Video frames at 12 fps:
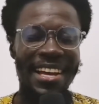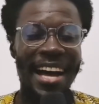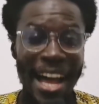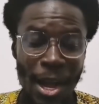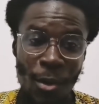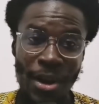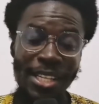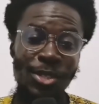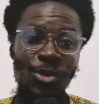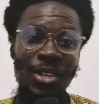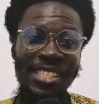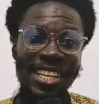I
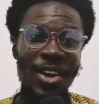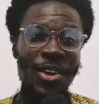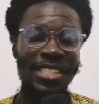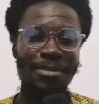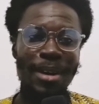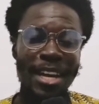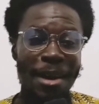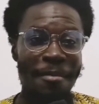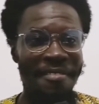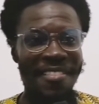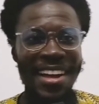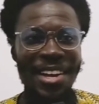once was lost but I'm
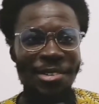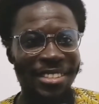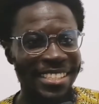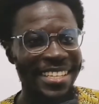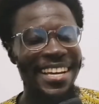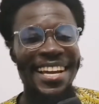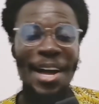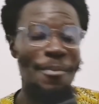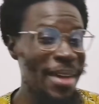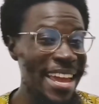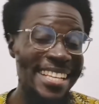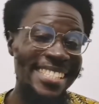found.
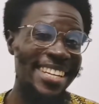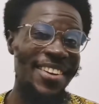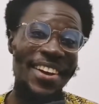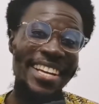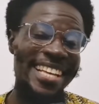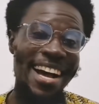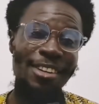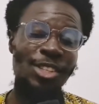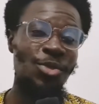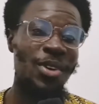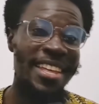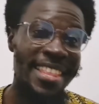Amazing grace, how
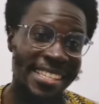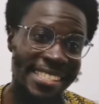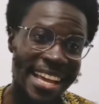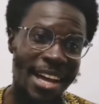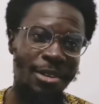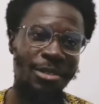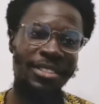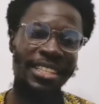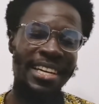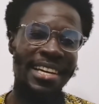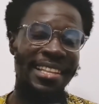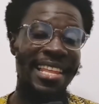sweet the
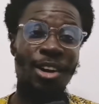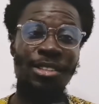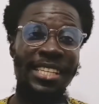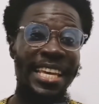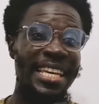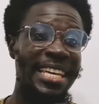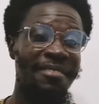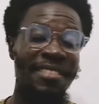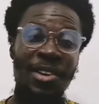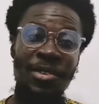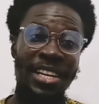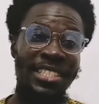sound. Thou saved
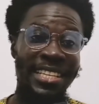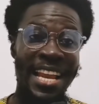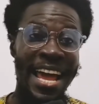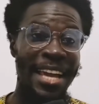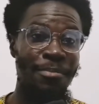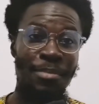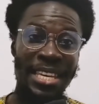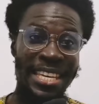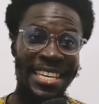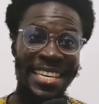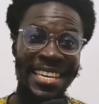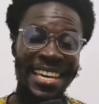a wretch like
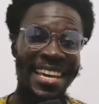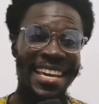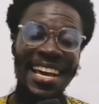me.